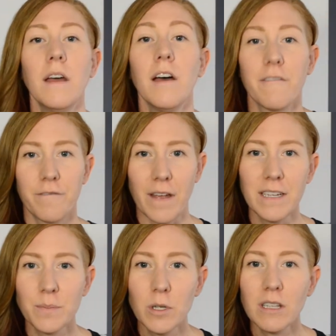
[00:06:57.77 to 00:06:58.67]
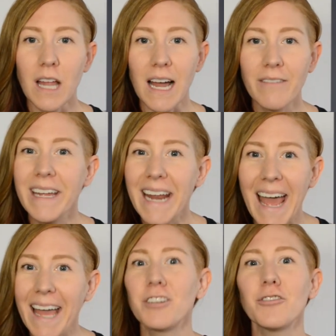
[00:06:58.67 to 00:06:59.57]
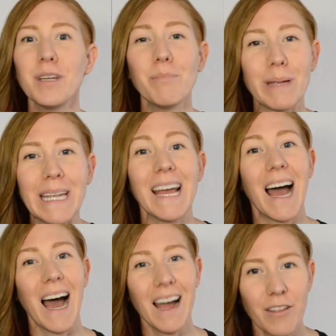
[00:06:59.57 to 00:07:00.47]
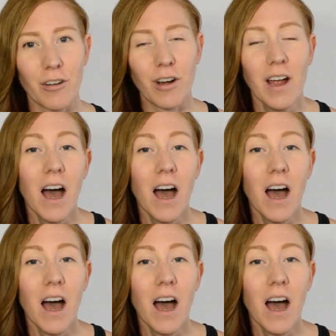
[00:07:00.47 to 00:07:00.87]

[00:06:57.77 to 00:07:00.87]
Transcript: Facebook Live can actually be either.